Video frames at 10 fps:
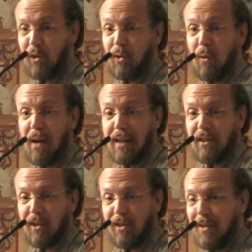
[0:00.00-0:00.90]
so
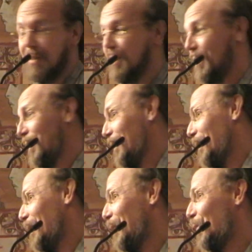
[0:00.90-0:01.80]
as
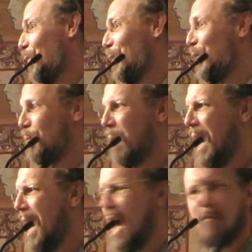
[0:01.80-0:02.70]
so I said, may
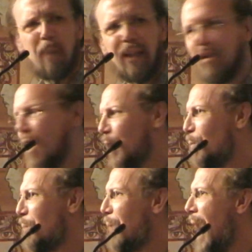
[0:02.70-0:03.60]
I have my
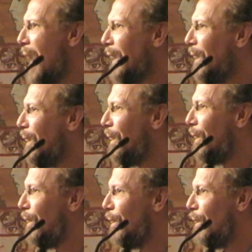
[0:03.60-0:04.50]
document back?
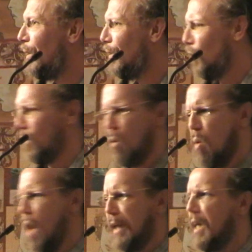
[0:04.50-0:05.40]
He said,
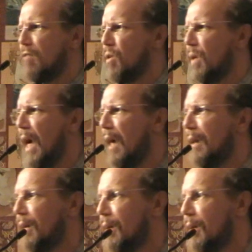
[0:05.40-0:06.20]
oh, I gave you that.